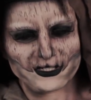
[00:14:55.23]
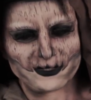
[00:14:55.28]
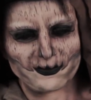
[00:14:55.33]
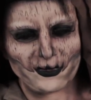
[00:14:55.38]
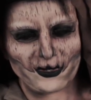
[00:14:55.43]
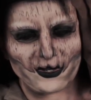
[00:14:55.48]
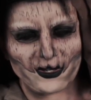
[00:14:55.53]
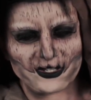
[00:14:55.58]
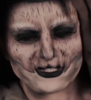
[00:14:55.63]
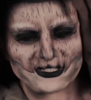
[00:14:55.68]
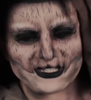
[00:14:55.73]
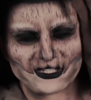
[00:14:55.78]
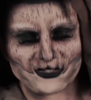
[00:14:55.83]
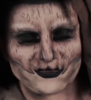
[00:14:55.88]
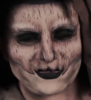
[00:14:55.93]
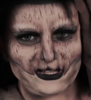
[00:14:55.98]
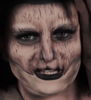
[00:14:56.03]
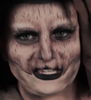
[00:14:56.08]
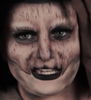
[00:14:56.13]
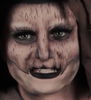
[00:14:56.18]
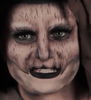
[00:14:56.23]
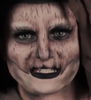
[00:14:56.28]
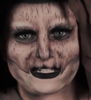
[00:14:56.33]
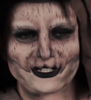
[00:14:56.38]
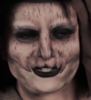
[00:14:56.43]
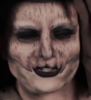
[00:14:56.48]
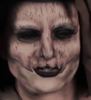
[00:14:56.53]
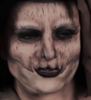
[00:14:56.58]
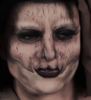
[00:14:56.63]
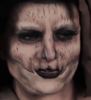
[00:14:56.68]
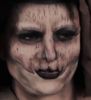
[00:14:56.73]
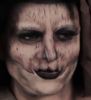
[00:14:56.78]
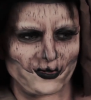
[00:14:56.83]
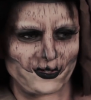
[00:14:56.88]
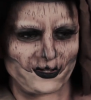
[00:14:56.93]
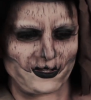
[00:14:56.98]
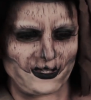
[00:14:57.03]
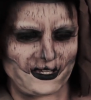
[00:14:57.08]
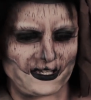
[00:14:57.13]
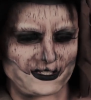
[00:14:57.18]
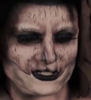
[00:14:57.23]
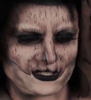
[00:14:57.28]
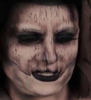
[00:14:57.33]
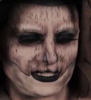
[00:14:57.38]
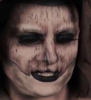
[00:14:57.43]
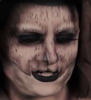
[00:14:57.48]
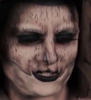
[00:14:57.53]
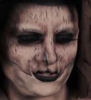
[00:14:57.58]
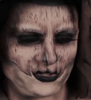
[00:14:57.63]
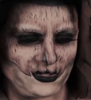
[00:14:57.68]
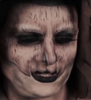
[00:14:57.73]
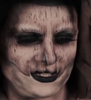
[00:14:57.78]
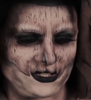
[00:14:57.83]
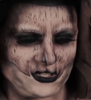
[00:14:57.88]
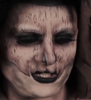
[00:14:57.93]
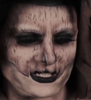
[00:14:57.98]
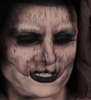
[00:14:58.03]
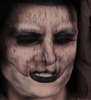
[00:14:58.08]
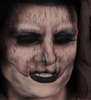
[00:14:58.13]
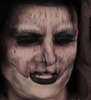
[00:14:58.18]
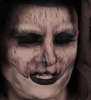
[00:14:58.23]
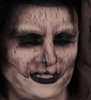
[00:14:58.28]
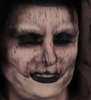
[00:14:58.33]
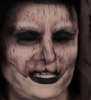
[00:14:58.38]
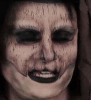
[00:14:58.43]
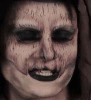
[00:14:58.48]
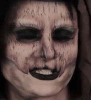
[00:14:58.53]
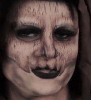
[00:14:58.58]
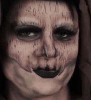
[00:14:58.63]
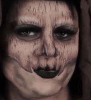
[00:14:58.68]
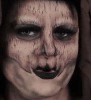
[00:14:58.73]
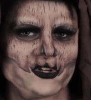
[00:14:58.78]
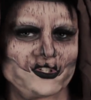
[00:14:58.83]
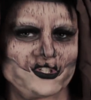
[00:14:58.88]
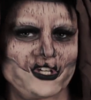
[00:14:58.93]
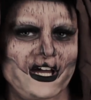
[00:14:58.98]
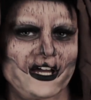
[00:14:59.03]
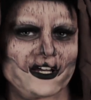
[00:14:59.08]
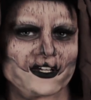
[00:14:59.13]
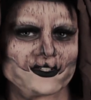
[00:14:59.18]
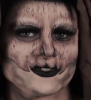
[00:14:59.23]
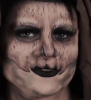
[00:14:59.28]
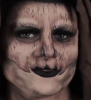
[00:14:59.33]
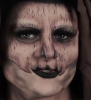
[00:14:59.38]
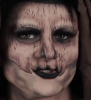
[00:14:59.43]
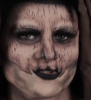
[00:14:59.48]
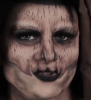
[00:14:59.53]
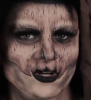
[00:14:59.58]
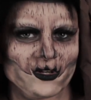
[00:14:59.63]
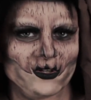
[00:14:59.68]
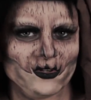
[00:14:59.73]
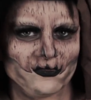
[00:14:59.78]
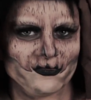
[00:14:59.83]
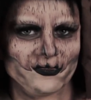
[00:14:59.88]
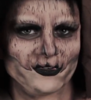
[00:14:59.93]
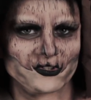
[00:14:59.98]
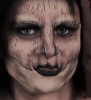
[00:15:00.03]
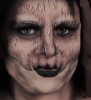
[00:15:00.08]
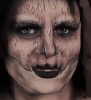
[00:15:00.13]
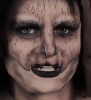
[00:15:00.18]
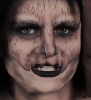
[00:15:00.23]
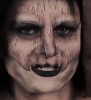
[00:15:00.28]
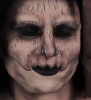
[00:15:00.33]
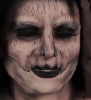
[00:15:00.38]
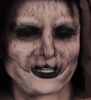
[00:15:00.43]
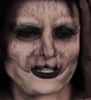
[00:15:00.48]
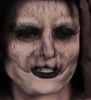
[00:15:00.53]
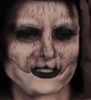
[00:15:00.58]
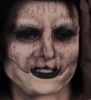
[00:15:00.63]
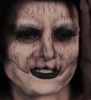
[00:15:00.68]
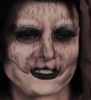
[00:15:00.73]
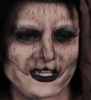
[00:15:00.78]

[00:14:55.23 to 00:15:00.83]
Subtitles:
because this really isn't a tutorial, it's literally just a let's watch Axel struggle for 20 minutes,